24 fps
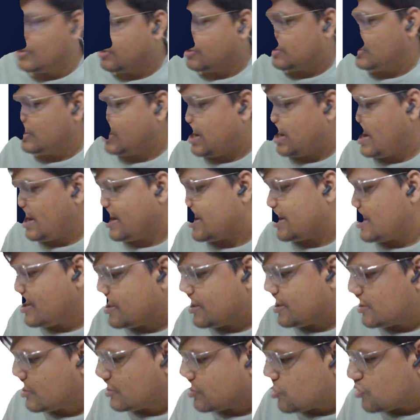
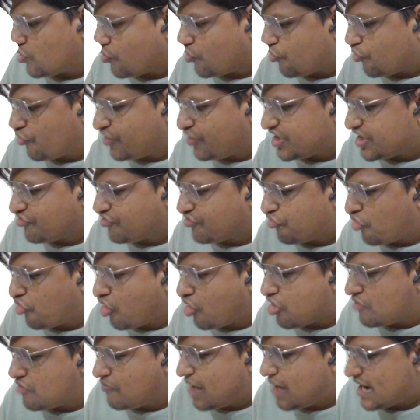Then which
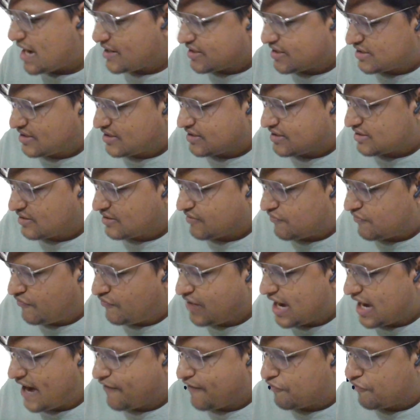formats
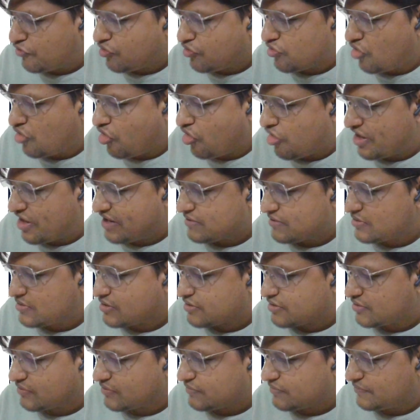we have to
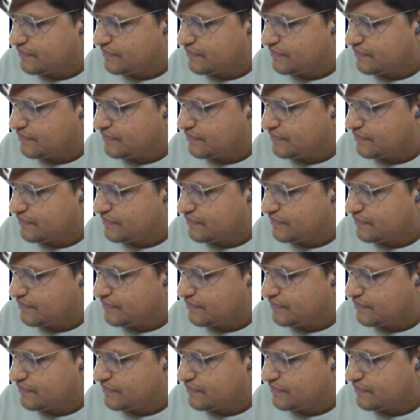answer